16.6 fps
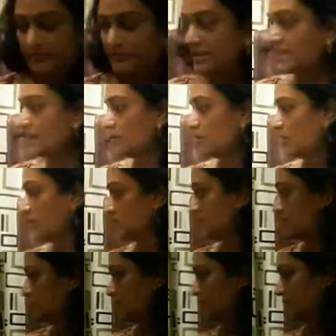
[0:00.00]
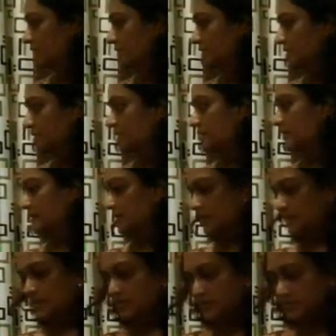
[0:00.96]
we can also
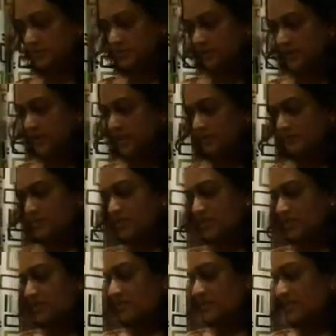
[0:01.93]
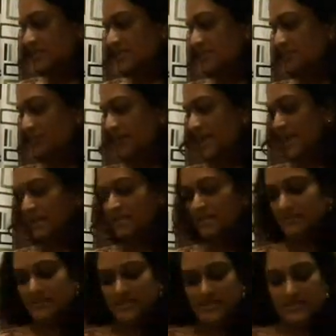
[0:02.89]
further give children simple
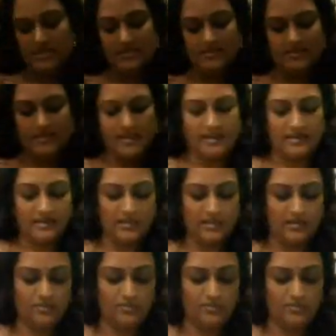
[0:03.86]
activities like,